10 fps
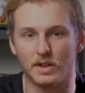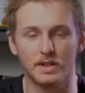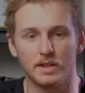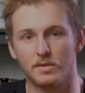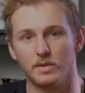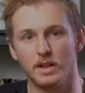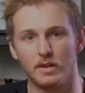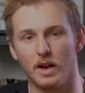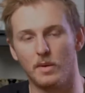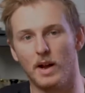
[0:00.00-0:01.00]
this is a really
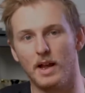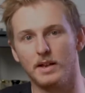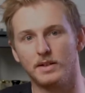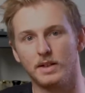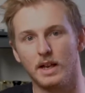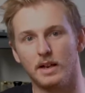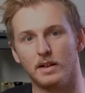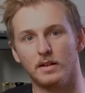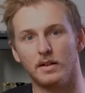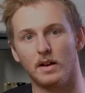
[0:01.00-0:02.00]
great way to get
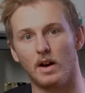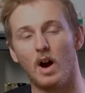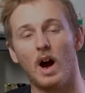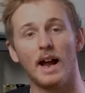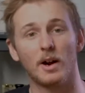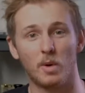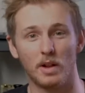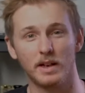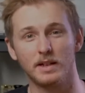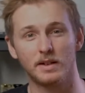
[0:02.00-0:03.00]
a high
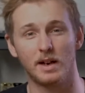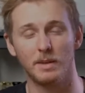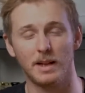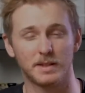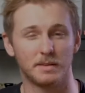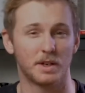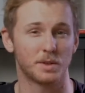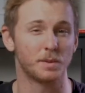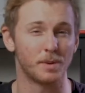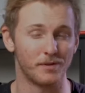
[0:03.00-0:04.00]
quality time lapse, a
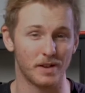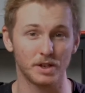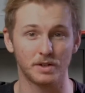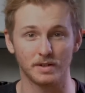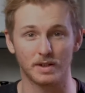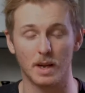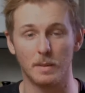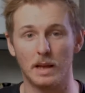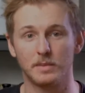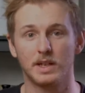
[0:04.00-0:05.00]
much more professional time
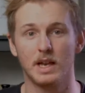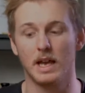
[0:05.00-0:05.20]
lapse.